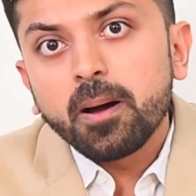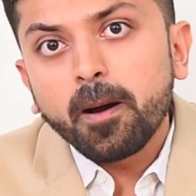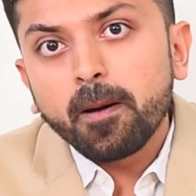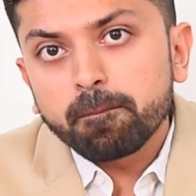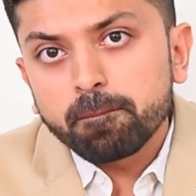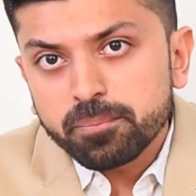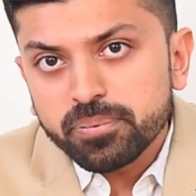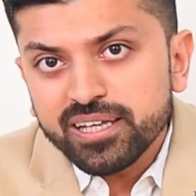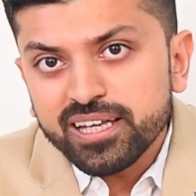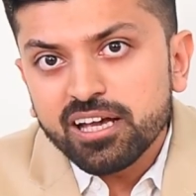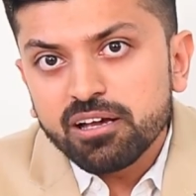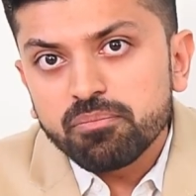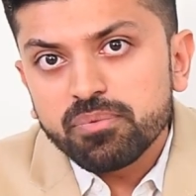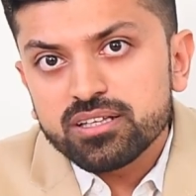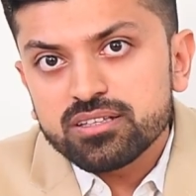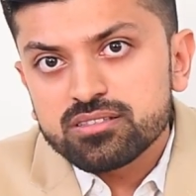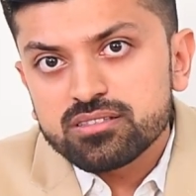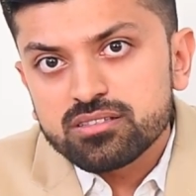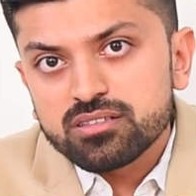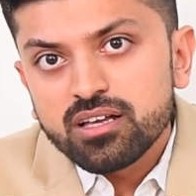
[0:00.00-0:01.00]
a
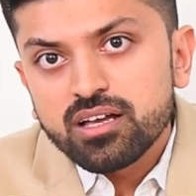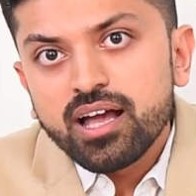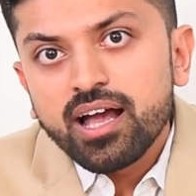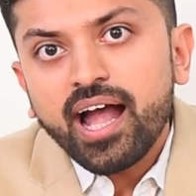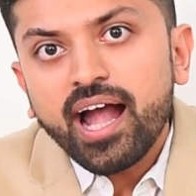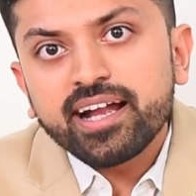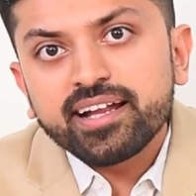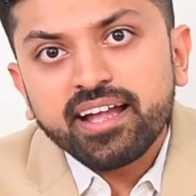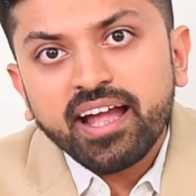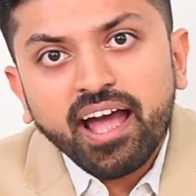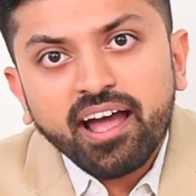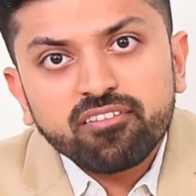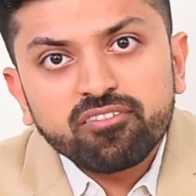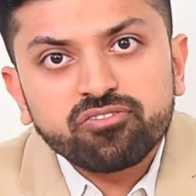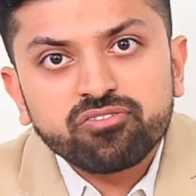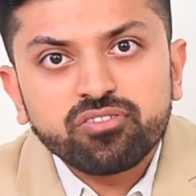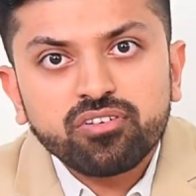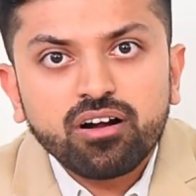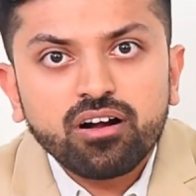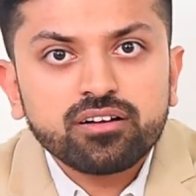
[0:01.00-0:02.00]
PMS, and have
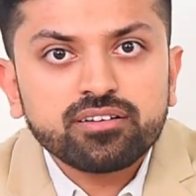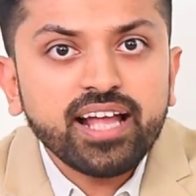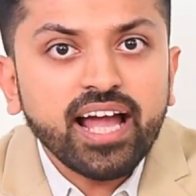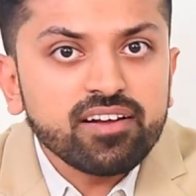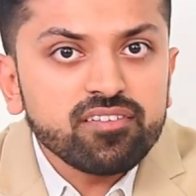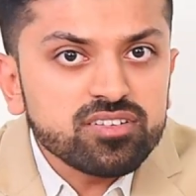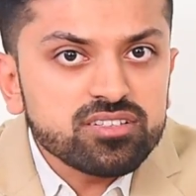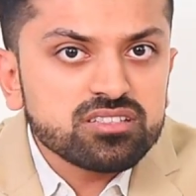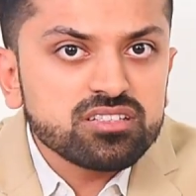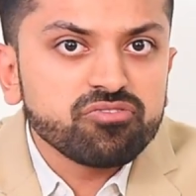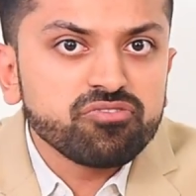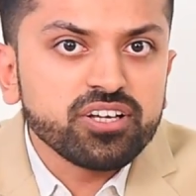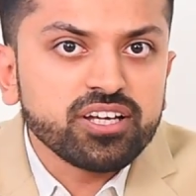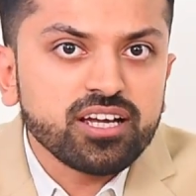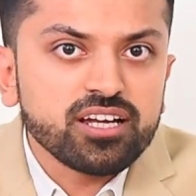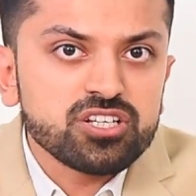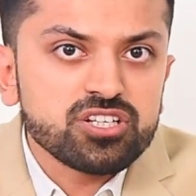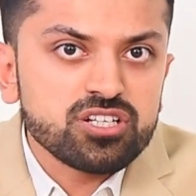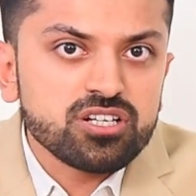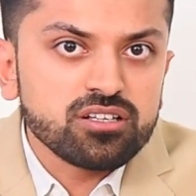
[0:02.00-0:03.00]
a
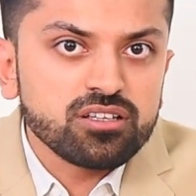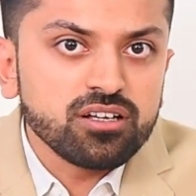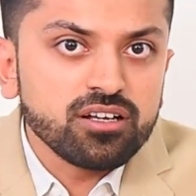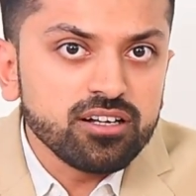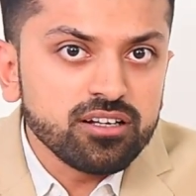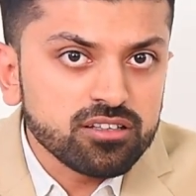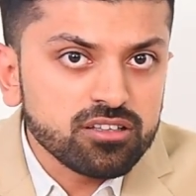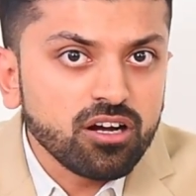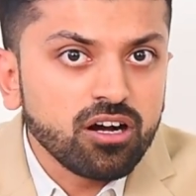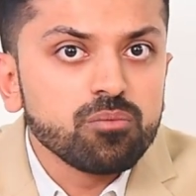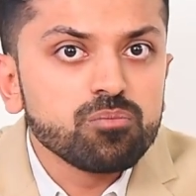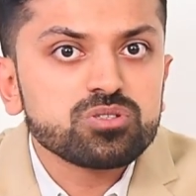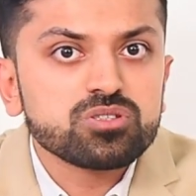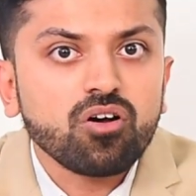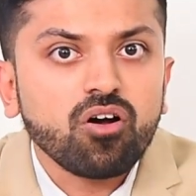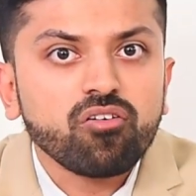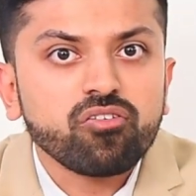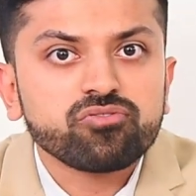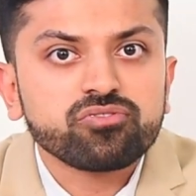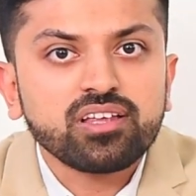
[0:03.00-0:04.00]
diversification in terms
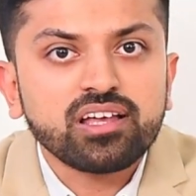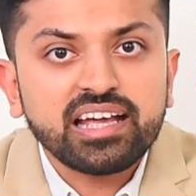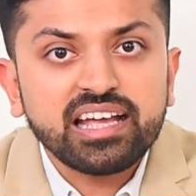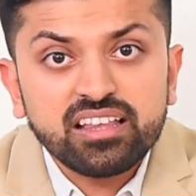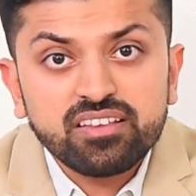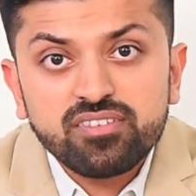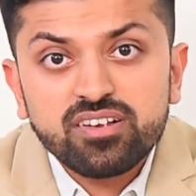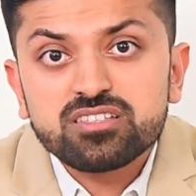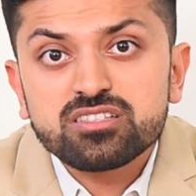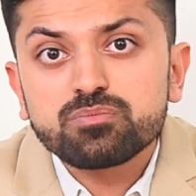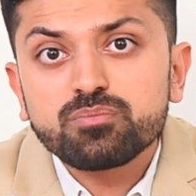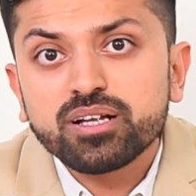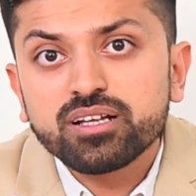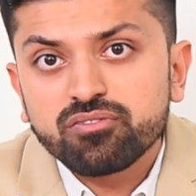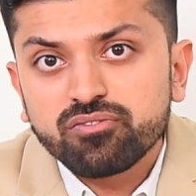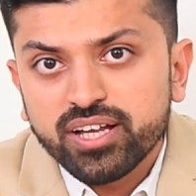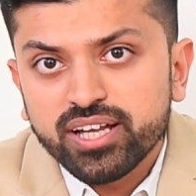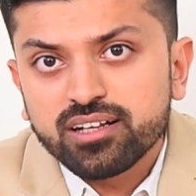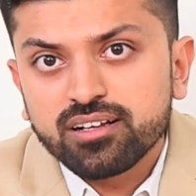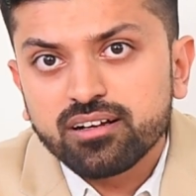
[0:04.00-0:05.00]
of the investment
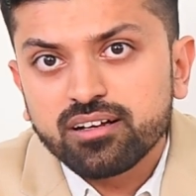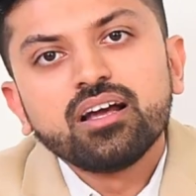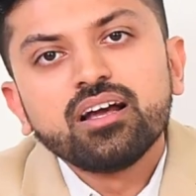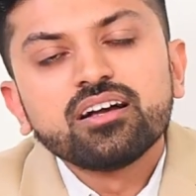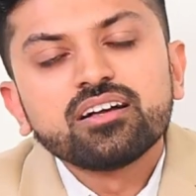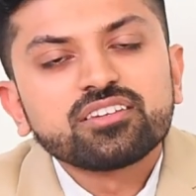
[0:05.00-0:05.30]
vehicle.